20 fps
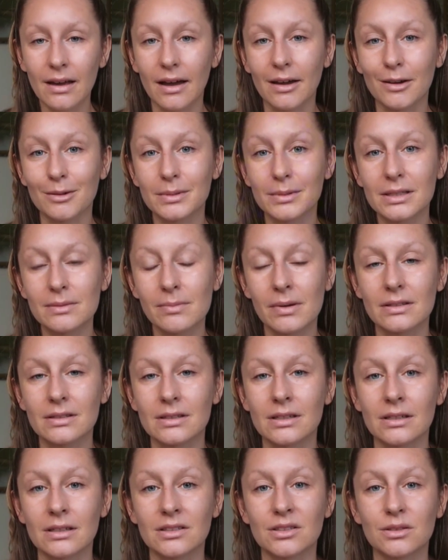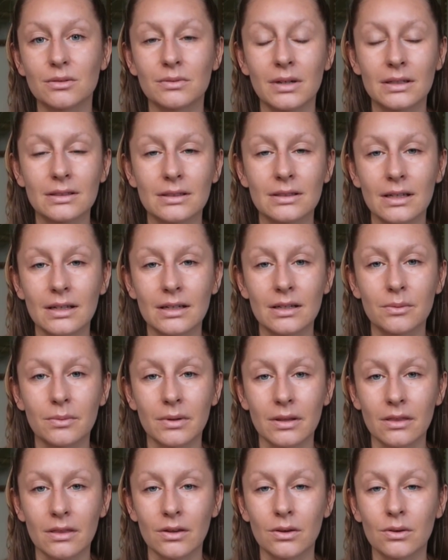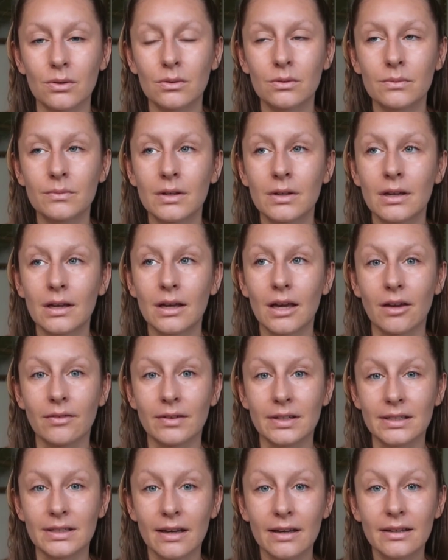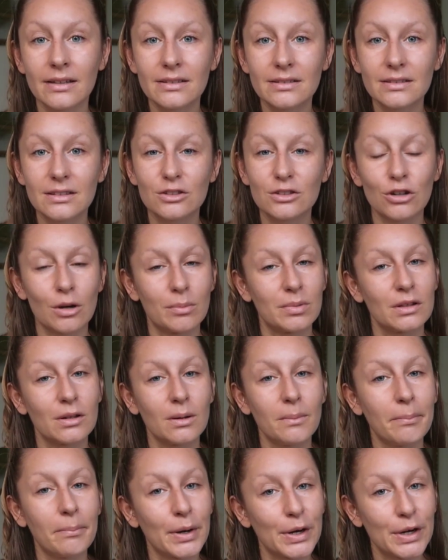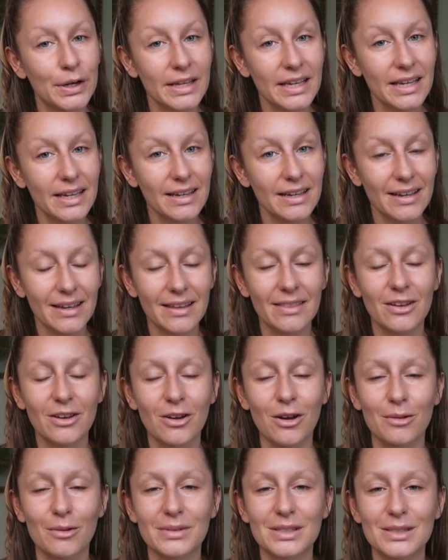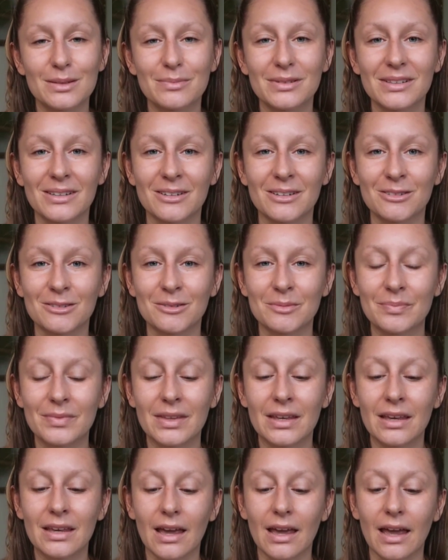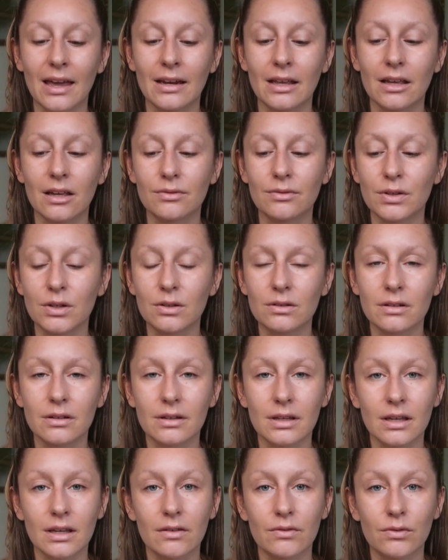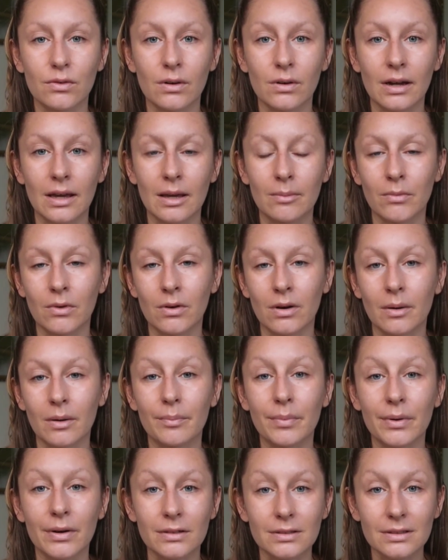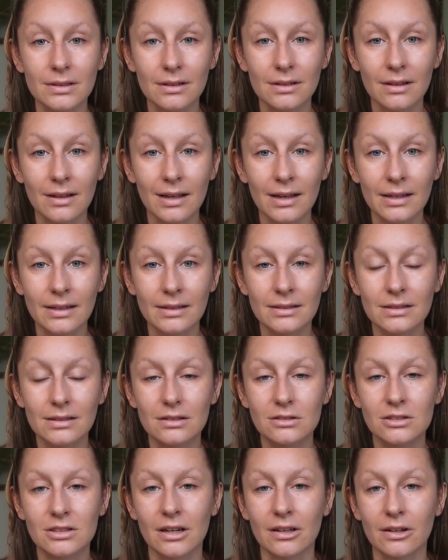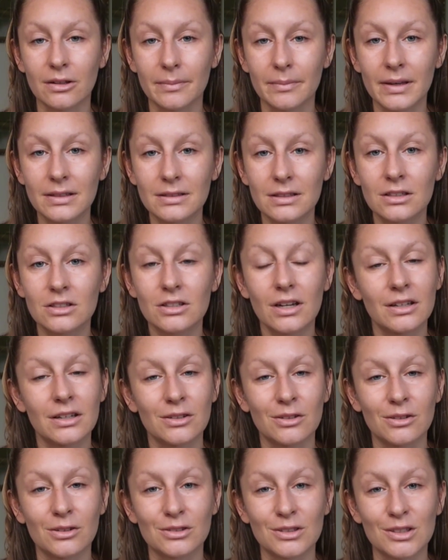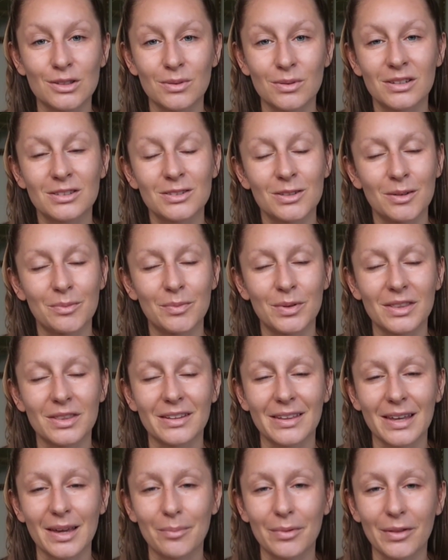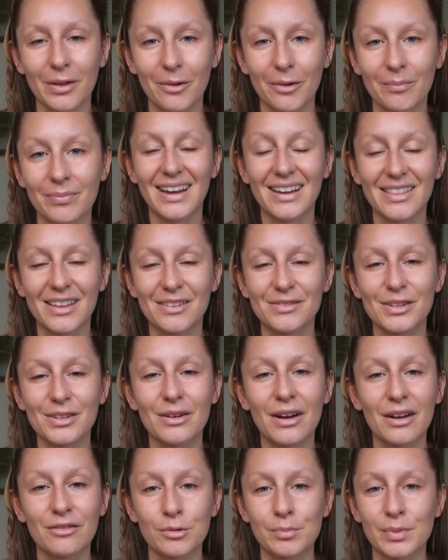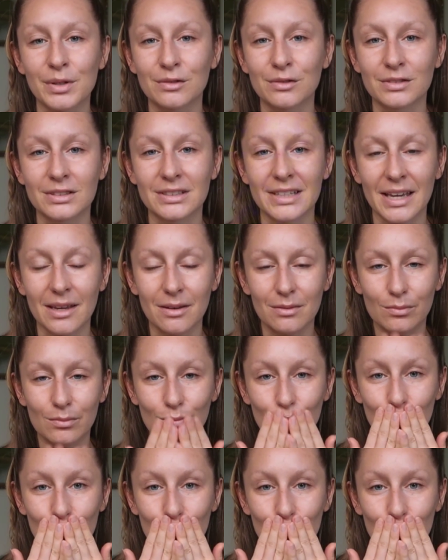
I hope this message resonated with you. If it does, drop a little birdie in the comments below. And if you're looking for a more personalized channeled message, I do those as well, so I'll put the link below. I love you. Have a beautiful day.